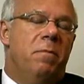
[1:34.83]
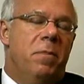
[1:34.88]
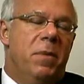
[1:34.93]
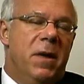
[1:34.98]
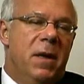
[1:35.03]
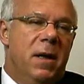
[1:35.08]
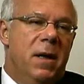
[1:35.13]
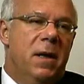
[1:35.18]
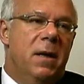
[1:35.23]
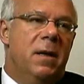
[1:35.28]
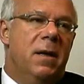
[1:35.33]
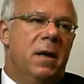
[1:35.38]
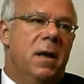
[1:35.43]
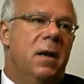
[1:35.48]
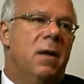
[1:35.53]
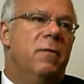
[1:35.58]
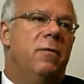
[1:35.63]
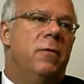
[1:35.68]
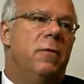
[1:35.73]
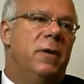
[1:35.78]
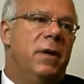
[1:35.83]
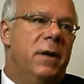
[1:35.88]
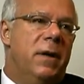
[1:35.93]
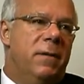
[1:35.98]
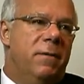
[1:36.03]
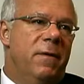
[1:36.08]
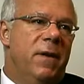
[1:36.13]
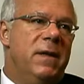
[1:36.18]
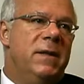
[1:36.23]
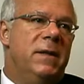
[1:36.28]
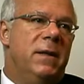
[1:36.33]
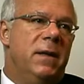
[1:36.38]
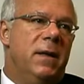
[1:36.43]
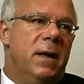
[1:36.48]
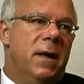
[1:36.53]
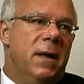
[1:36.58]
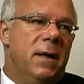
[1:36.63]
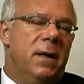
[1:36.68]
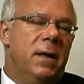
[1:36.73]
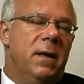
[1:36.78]
be carefully
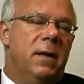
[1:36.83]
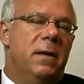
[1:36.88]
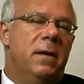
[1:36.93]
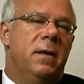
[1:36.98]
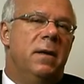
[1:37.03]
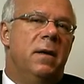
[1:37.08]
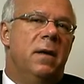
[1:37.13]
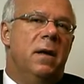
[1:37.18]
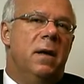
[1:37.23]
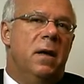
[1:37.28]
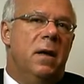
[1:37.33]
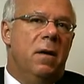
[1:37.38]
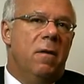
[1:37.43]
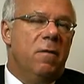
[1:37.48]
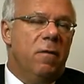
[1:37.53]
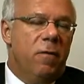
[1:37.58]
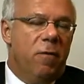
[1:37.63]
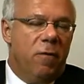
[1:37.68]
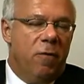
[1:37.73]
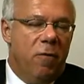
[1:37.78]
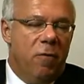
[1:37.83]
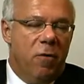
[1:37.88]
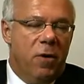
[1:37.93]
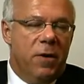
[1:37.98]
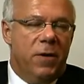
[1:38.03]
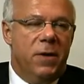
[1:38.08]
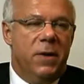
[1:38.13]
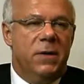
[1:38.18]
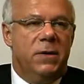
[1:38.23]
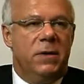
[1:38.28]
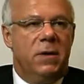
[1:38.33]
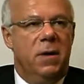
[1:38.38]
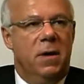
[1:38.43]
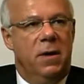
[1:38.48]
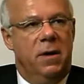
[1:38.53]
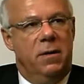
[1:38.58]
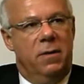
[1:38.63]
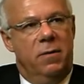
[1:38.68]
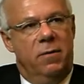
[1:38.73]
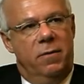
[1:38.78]
investigated for these
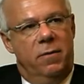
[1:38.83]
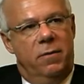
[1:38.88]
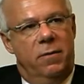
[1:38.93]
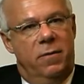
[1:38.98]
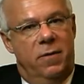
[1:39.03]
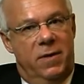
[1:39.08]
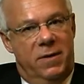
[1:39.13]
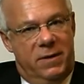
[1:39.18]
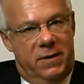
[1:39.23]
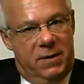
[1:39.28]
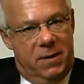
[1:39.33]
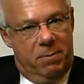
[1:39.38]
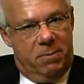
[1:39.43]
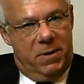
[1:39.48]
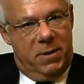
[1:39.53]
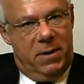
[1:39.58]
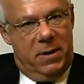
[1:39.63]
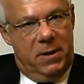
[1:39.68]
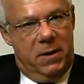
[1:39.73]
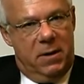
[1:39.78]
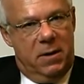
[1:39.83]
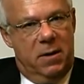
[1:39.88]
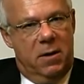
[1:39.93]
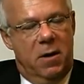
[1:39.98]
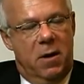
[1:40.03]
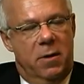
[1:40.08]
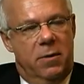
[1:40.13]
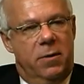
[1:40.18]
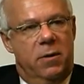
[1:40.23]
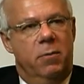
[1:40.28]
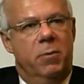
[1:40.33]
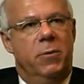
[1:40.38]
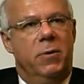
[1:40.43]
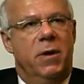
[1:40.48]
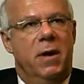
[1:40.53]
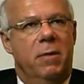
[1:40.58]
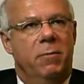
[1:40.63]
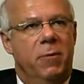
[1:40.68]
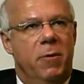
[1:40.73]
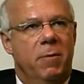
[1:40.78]
kind of subclinical
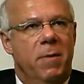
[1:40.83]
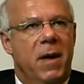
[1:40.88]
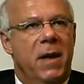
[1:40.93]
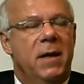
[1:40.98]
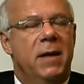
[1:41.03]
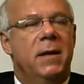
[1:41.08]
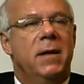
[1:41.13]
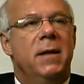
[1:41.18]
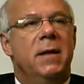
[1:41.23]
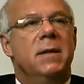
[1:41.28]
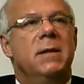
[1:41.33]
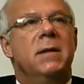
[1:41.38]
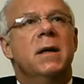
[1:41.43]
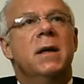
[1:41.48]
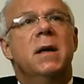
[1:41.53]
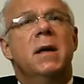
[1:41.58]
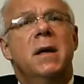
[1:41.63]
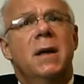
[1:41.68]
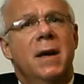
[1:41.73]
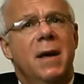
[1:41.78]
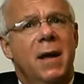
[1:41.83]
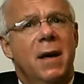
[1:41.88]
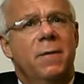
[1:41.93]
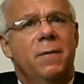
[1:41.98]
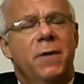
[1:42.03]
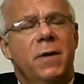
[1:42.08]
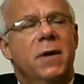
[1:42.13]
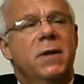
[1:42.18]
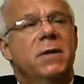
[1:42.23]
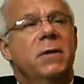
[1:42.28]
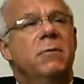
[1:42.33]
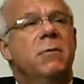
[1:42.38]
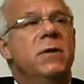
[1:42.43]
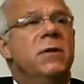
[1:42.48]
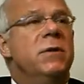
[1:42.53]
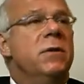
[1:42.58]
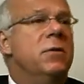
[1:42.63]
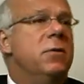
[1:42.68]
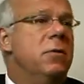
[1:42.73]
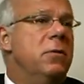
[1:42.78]
autoimmune abnormalities if there's a
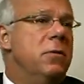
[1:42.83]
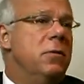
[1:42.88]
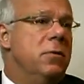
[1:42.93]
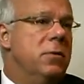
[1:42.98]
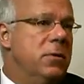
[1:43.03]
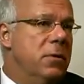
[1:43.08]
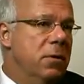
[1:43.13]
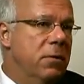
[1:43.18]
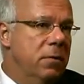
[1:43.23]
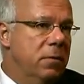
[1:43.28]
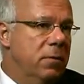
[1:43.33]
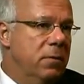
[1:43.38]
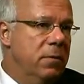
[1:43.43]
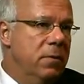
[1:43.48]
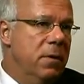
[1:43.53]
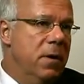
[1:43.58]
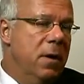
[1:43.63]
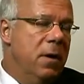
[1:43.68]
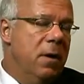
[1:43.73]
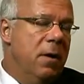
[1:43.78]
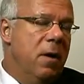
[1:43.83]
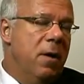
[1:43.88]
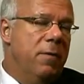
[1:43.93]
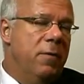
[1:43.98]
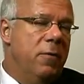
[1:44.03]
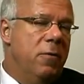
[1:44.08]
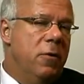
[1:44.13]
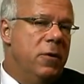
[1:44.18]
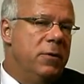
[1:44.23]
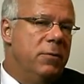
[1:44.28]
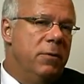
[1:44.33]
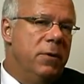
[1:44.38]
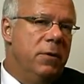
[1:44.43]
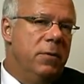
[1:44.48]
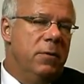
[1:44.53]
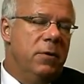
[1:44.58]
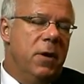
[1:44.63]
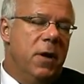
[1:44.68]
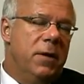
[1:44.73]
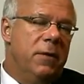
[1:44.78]
reason to do so. Of course, we
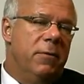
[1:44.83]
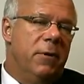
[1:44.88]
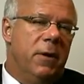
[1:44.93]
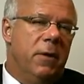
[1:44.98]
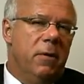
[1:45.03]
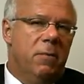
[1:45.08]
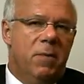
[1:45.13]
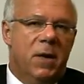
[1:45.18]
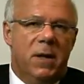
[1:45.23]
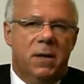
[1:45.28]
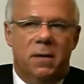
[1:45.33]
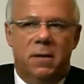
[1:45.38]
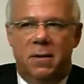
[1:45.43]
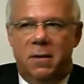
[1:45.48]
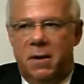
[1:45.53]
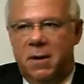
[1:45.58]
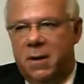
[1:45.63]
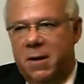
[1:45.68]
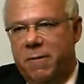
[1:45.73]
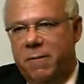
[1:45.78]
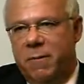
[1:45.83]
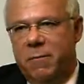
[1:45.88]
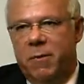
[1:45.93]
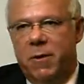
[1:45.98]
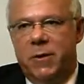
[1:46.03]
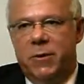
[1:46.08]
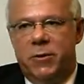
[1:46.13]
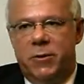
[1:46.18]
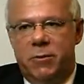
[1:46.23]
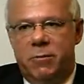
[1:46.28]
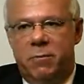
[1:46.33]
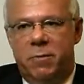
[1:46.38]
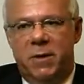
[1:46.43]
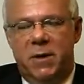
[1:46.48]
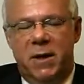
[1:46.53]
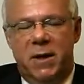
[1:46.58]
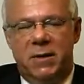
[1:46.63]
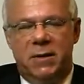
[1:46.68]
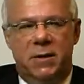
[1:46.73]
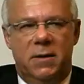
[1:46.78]
do not recommend that everybody should be
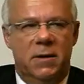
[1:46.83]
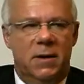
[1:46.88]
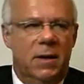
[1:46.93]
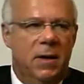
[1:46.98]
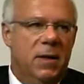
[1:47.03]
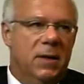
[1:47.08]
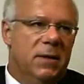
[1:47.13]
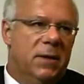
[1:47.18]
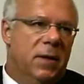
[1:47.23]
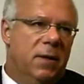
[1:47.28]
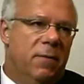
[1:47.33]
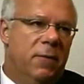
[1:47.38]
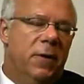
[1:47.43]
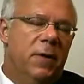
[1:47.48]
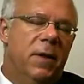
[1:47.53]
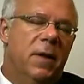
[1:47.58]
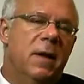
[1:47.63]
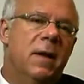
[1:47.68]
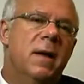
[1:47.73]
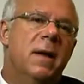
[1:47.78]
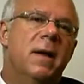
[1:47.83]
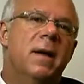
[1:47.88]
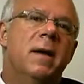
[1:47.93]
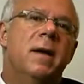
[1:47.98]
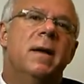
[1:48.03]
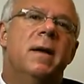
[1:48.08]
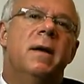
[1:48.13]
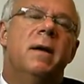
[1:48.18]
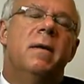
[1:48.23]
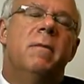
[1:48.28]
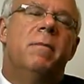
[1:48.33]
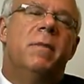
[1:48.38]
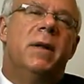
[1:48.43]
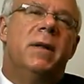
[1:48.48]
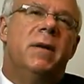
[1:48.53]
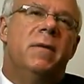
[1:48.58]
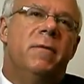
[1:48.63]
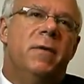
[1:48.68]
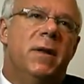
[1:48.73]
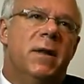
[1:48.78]
tested against everything,
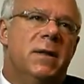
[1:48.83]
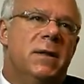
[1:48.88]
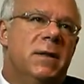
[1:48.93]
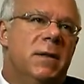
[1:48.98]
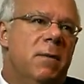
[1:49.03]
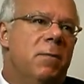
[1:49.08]
but if there's